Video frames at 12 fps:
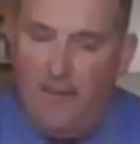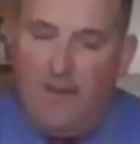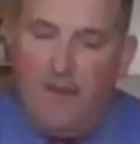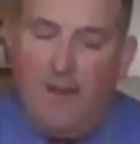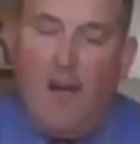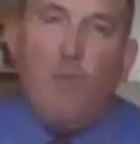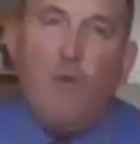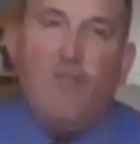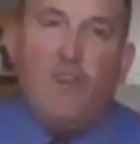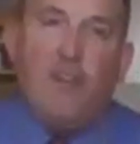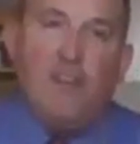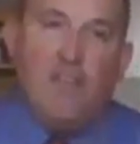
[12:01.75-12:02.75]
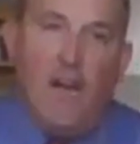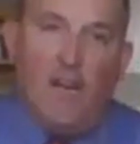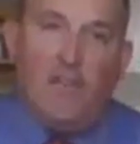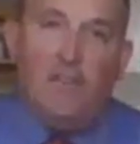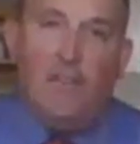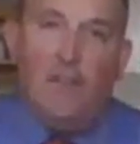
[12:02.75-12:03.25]
Now that we've
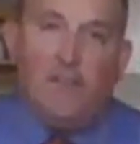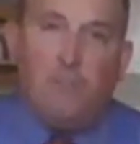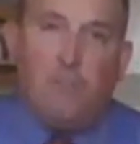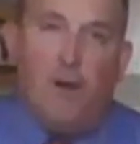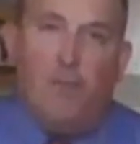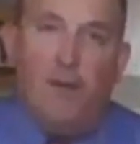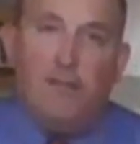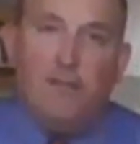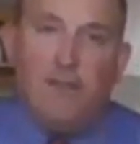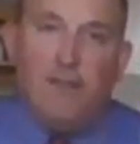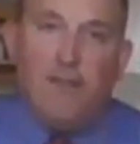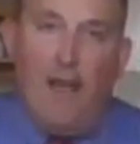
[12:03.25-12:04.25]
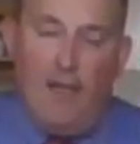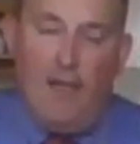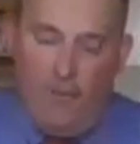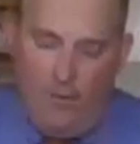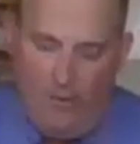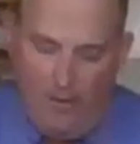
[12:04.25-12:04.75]
conducted the experiments and
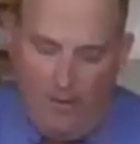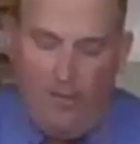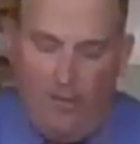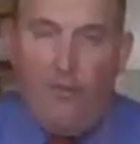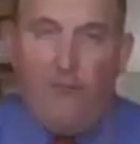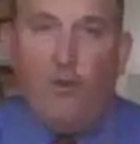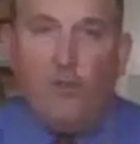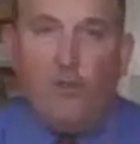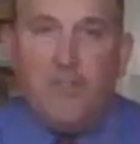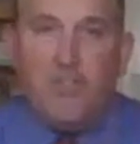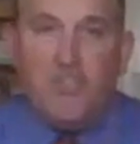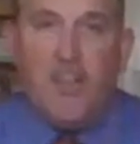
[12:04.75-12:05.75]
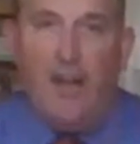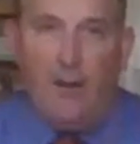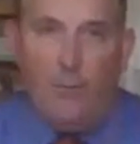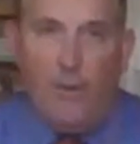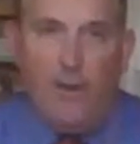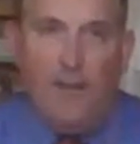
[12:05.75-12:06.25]
gathered the voltage data
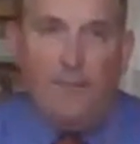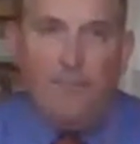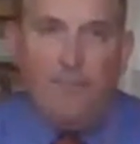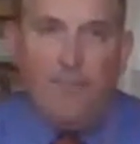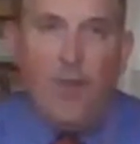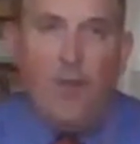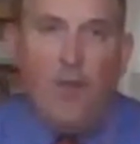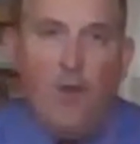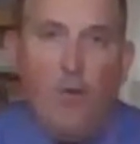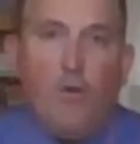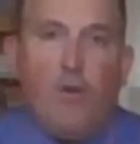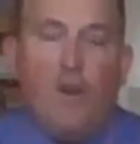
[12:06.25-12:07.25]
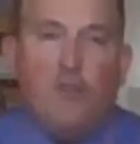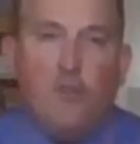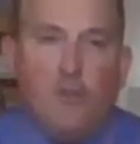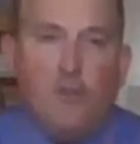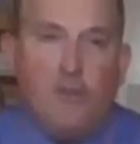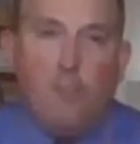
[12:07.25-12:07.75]
we need, we're going to
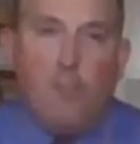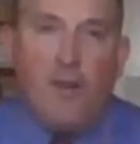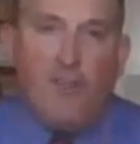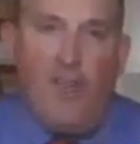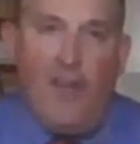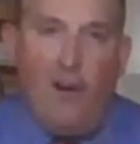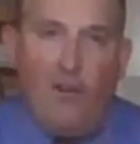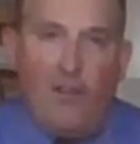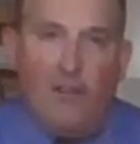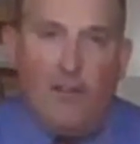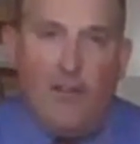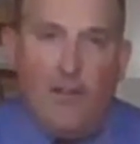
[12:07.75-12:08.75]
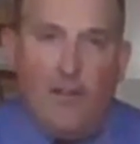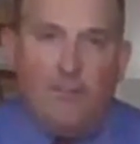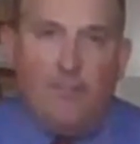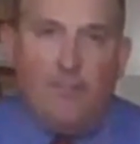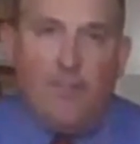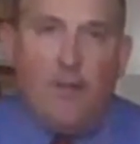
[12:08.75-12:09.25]
do a little bit of calculating
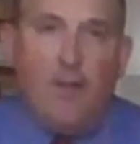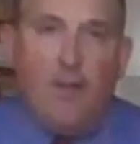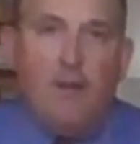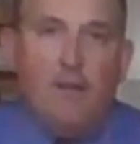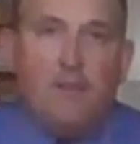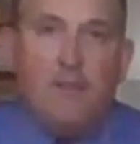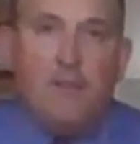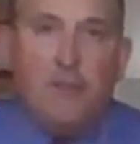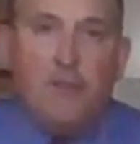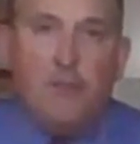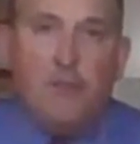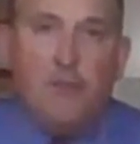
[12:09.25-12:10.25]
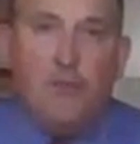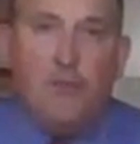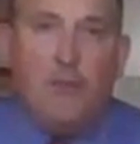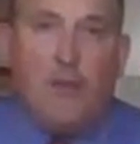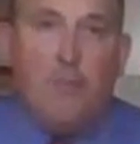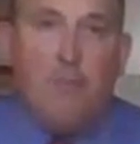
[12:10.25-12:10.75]
to
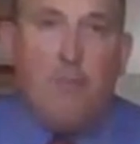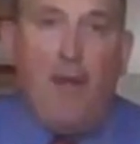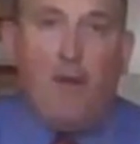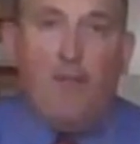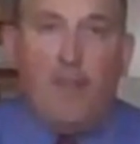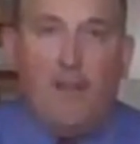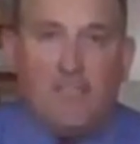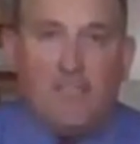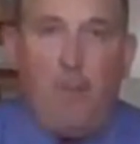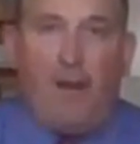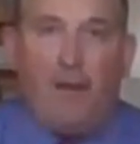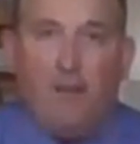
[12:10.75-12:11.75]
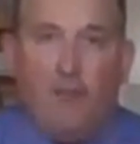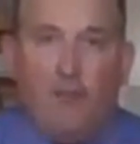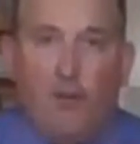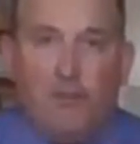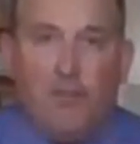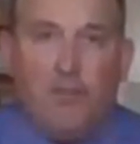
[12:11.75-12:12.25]
compare the expected
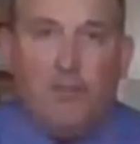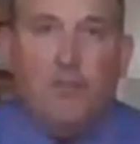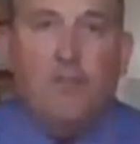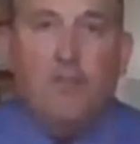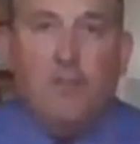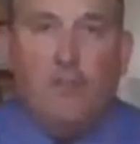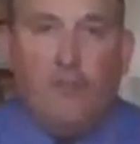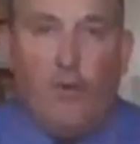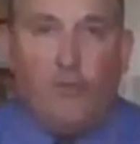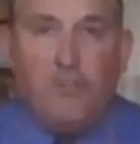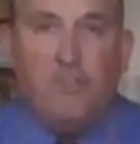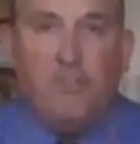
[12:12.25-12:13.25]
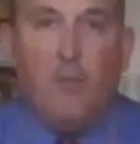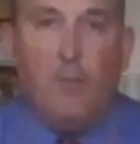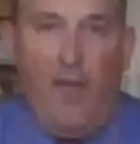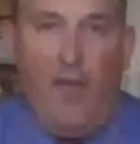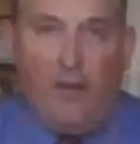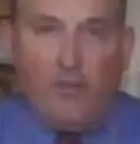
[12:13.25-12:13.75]
voltage to the voltage that
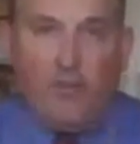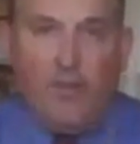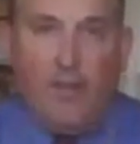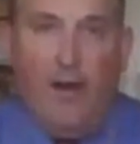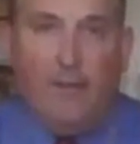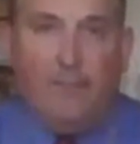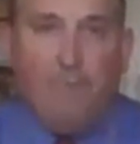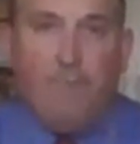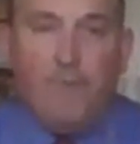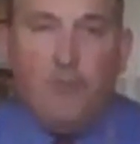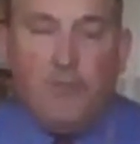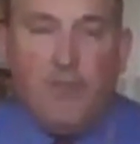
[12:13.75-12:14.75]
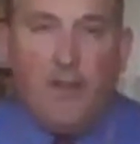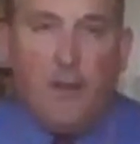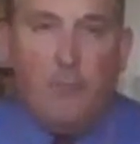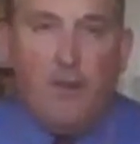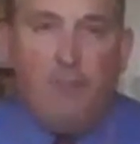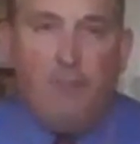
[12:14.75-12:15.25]
we actually got. So we'll take a
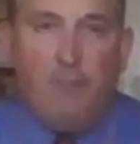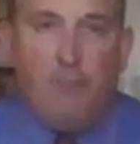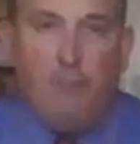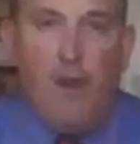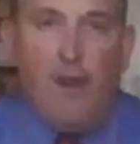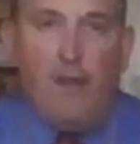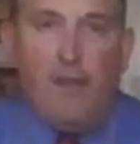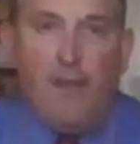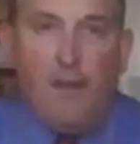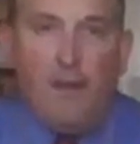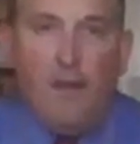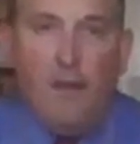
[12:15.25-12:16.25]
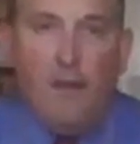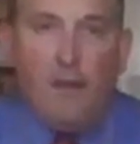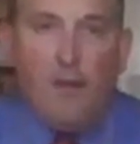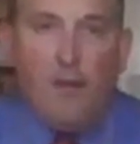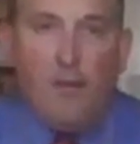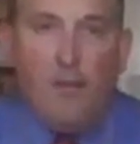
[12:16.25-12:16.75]
brief break and then
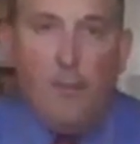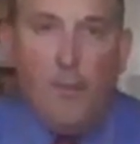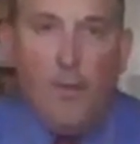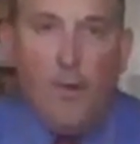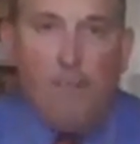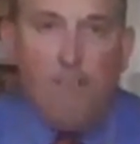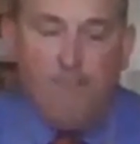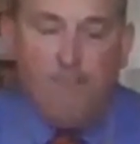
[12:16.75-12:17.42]
go to the board.